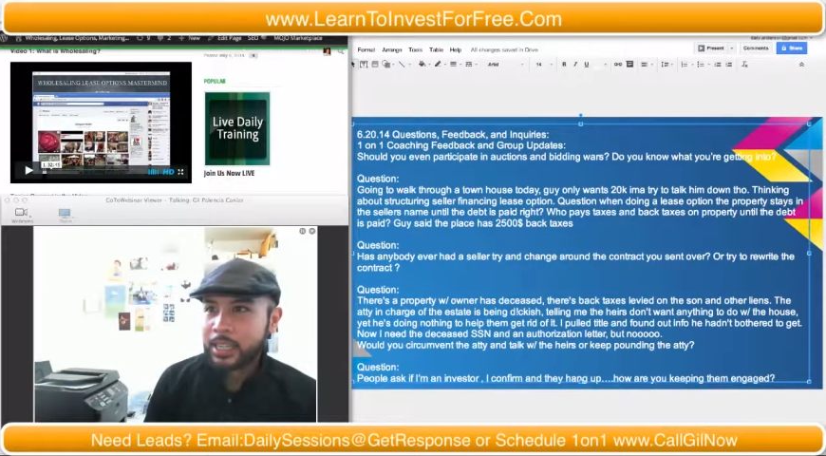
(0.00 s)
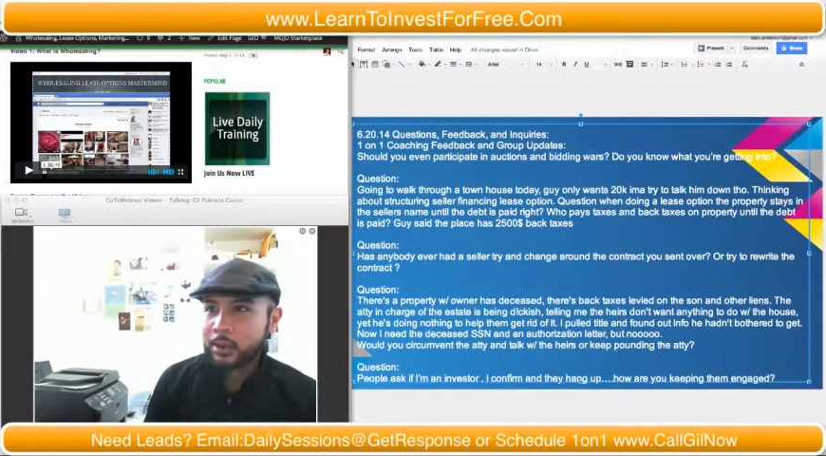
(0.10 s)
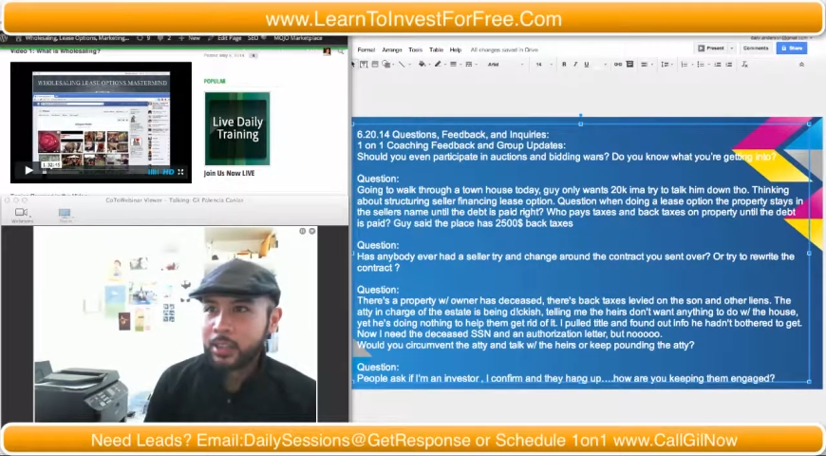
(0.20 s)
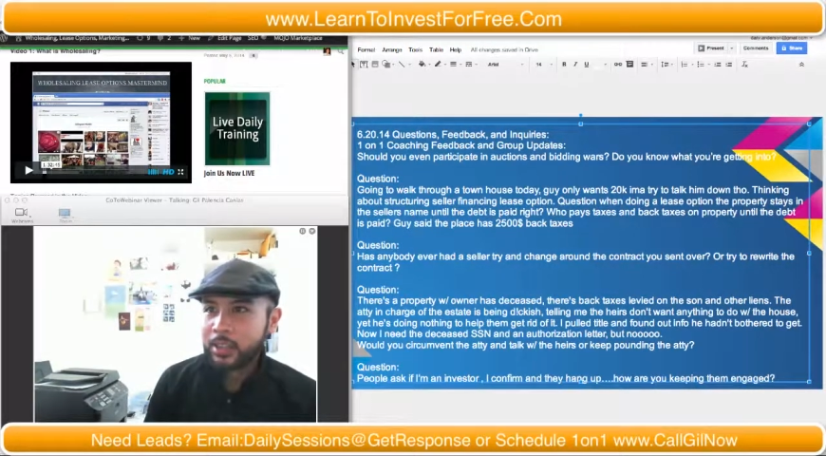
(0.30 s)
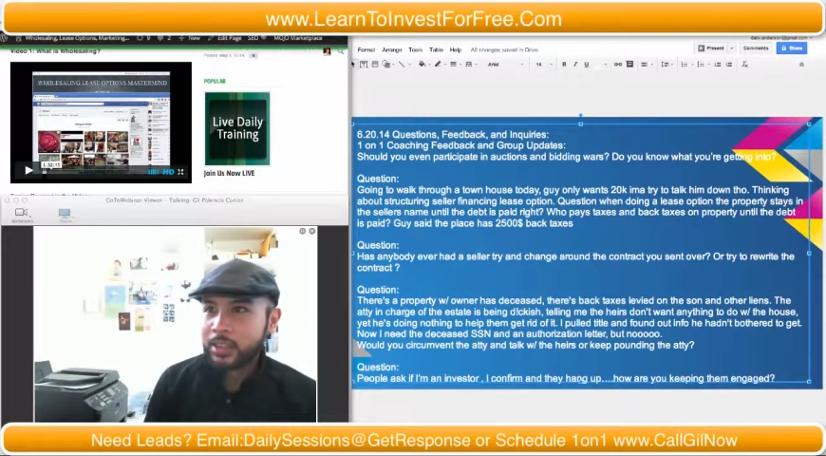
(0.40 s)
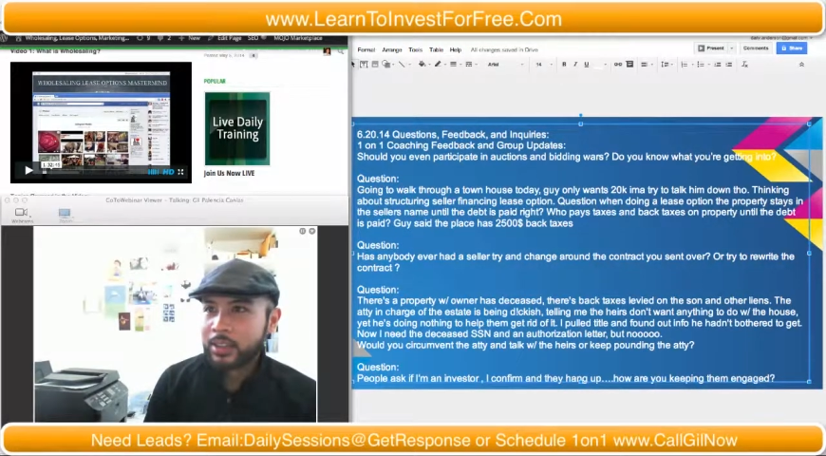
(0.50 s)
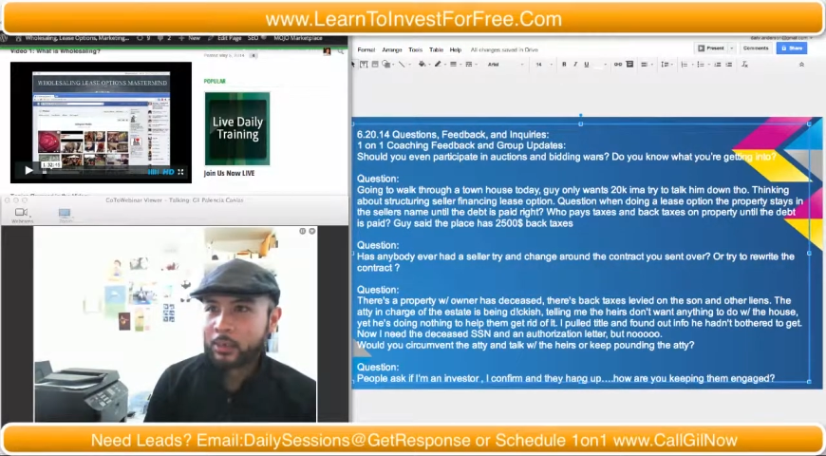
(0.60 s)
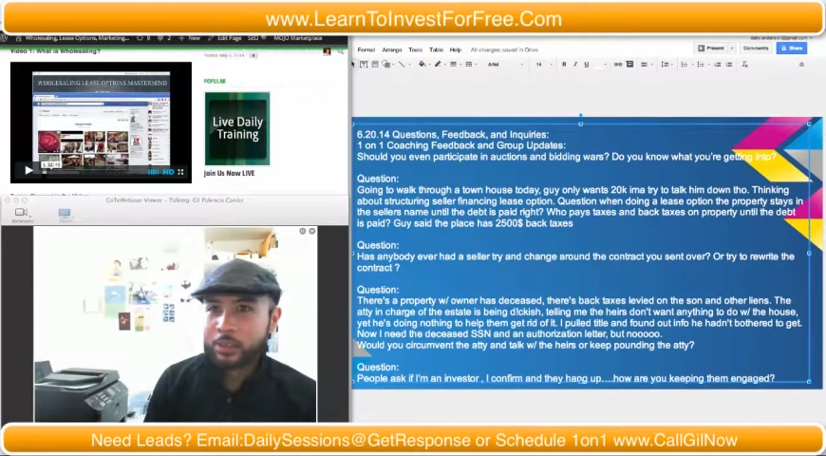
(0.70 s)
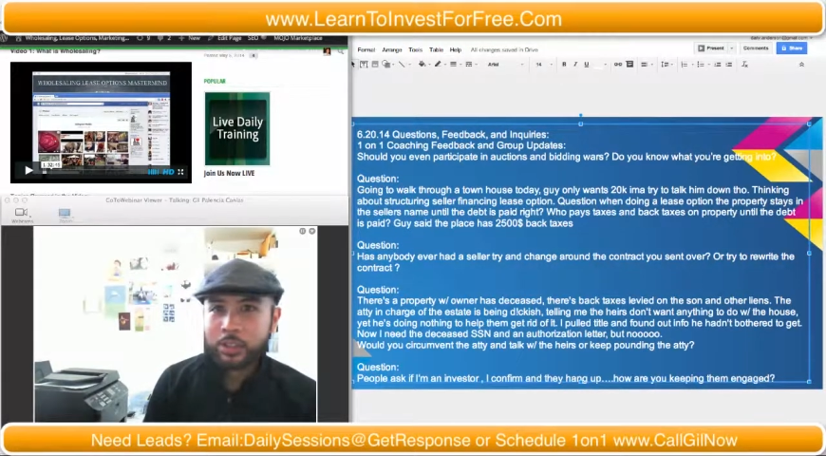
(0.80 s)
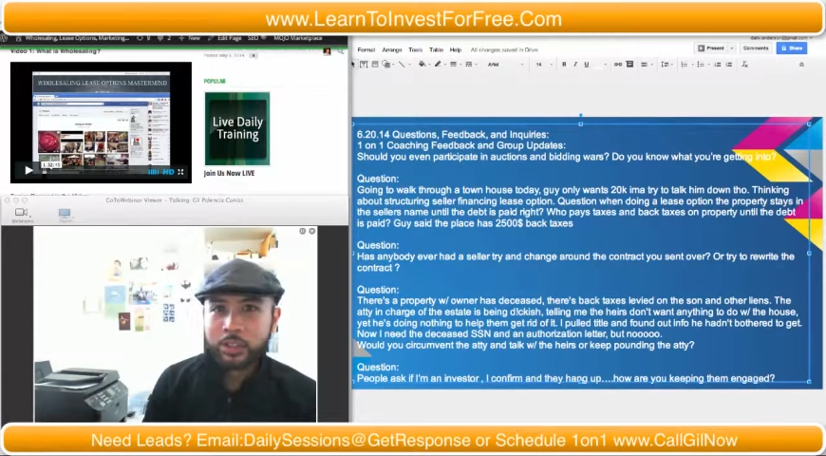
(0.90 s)
I
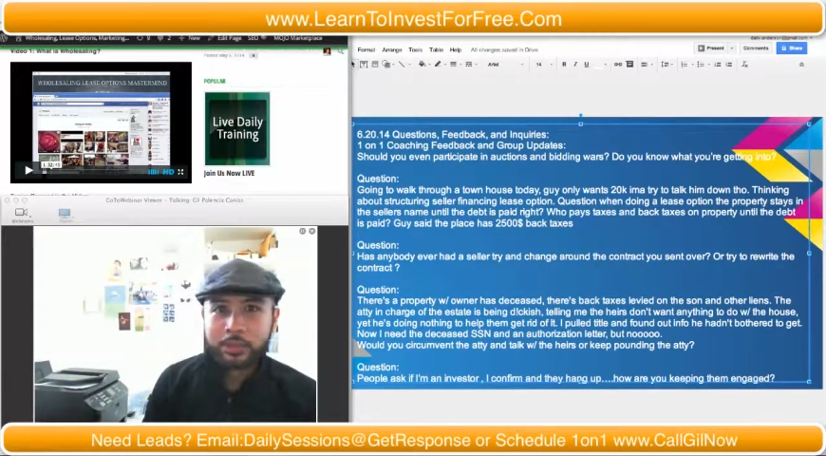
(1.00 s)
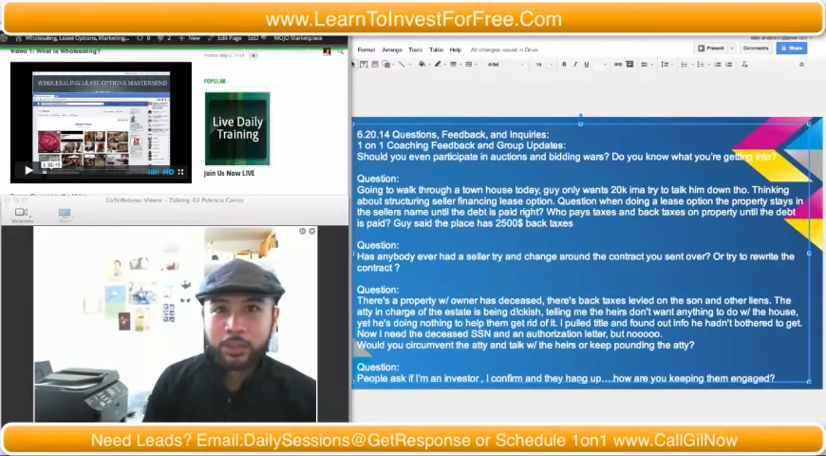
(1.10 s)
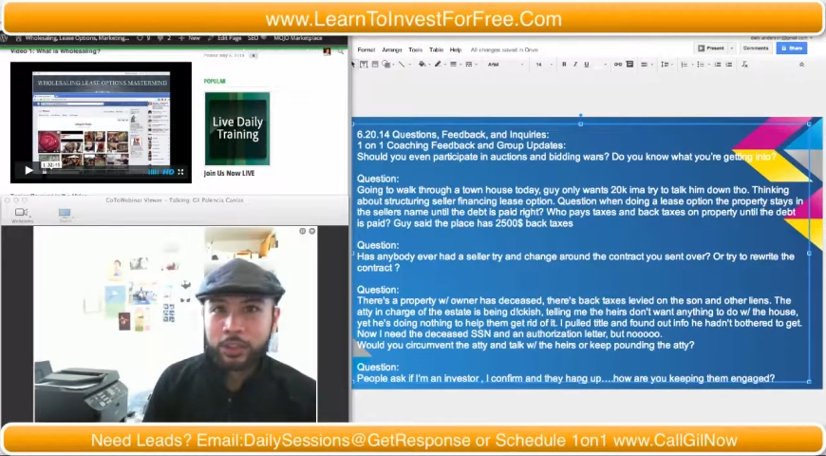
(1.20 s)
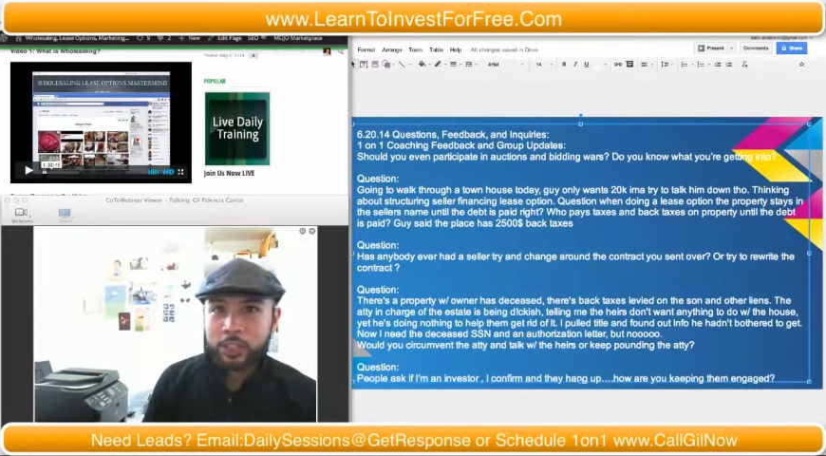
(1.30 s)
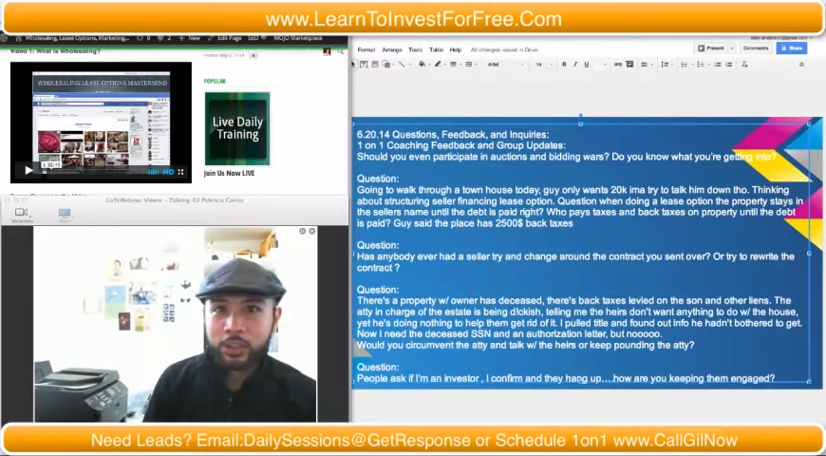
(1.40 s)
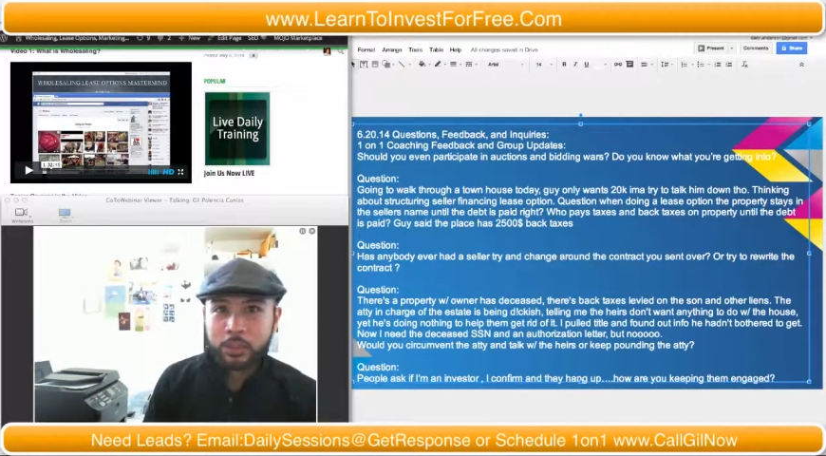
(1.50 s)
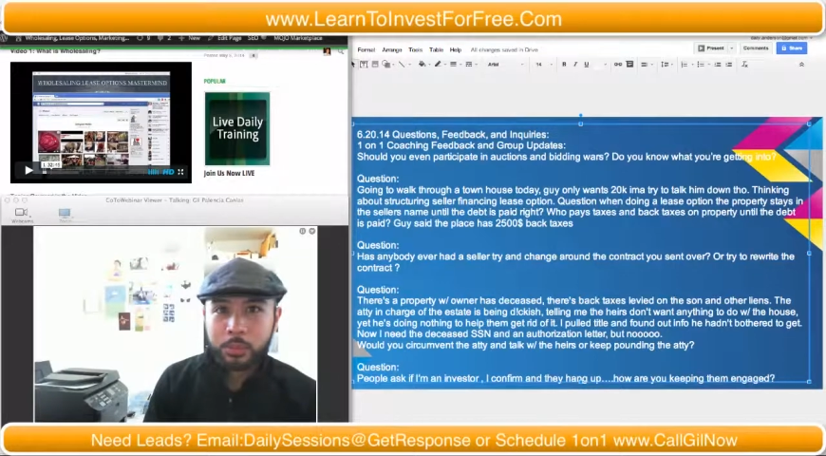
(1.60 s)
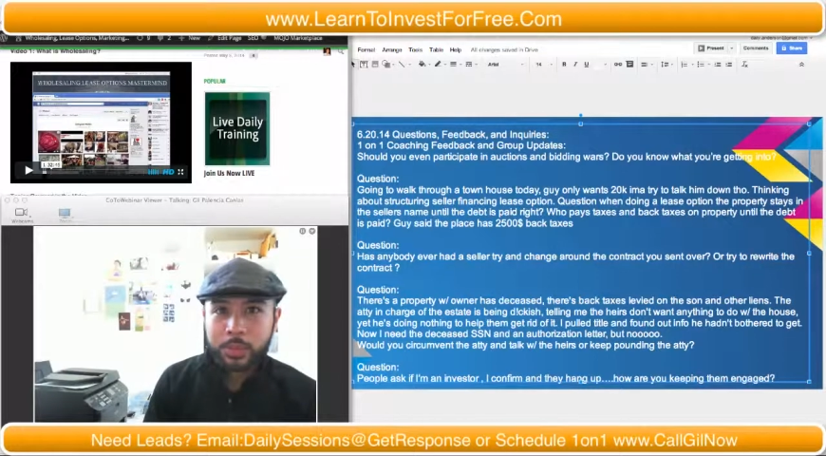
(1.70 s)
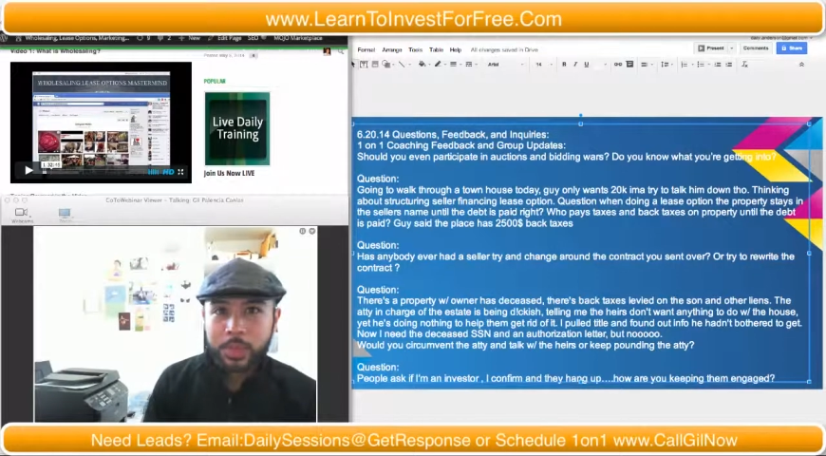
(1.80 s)
wanna travel to Europe,